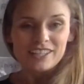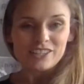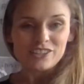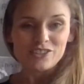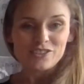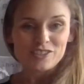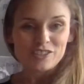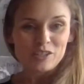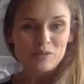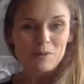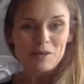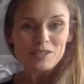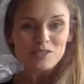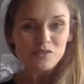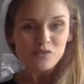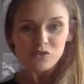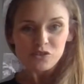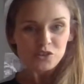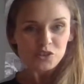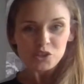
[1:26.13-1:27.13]
using a
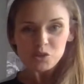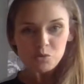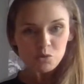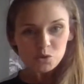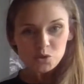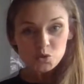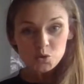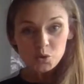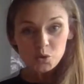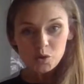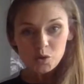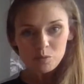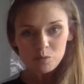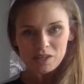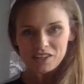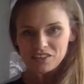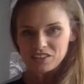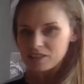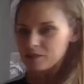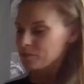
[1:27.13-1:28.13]
metaphor and you want to talk
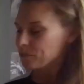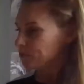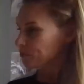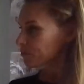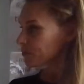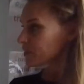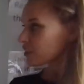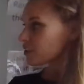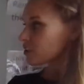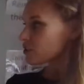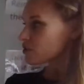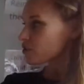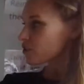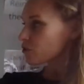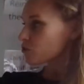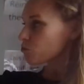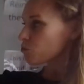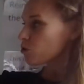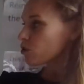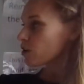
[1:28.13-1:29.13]
about it. So
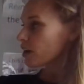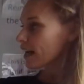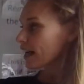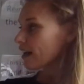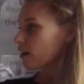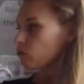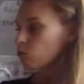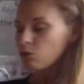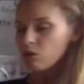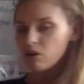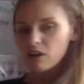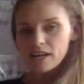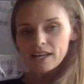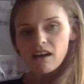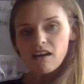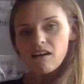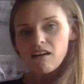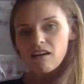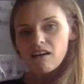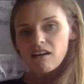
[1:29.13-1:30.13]
the what, how,
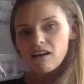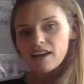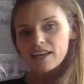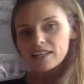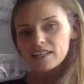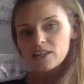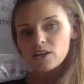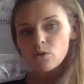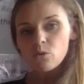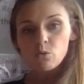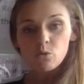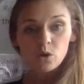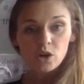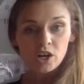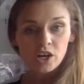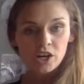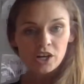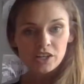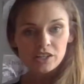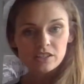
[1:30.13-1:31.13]
why, I
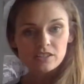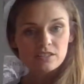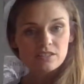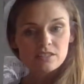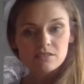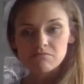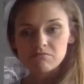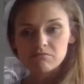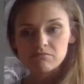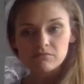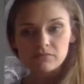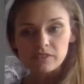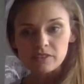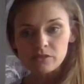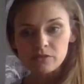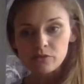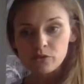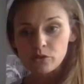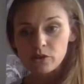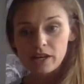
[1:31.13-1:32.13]
works
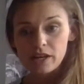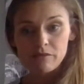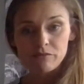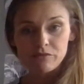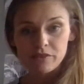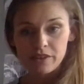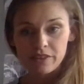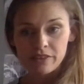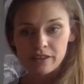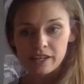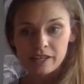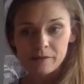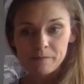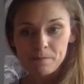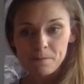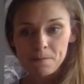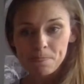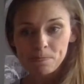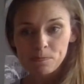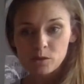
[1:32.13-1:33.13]
for everything.
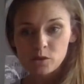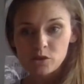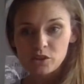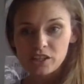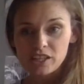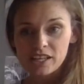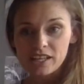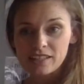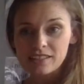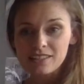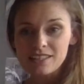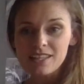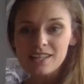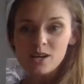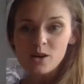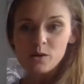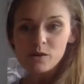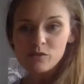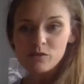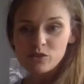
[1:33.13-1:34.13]
Okay,
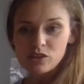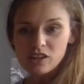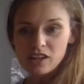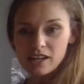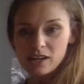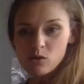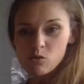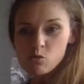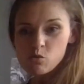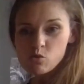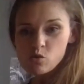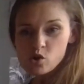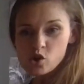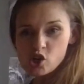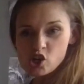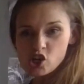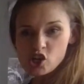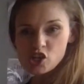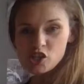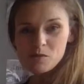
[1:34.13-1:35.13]
we've got like
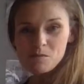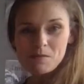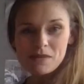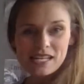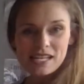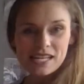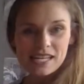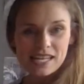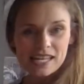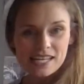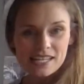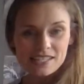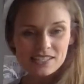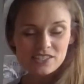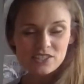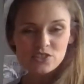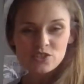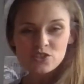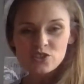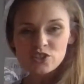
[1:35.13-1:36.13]
1 minute,
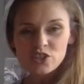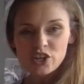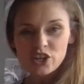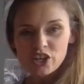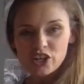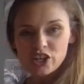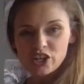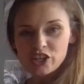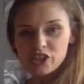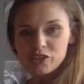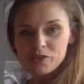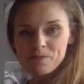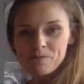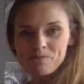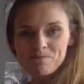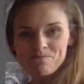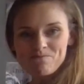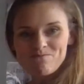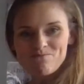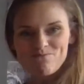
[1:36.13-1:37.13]
so
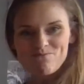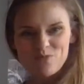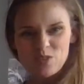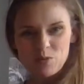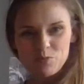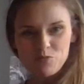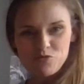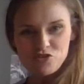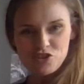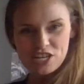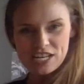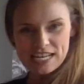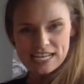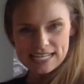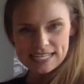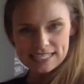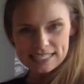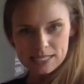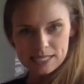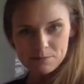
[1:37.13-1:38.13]
I'm
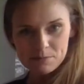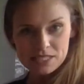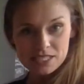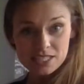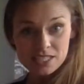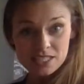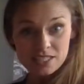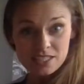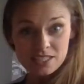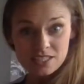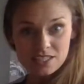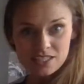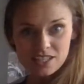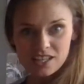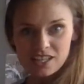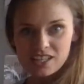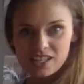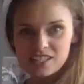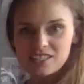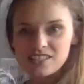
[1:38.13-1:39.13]
really tempted to
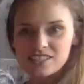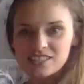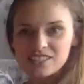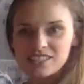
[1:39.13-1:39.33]
start.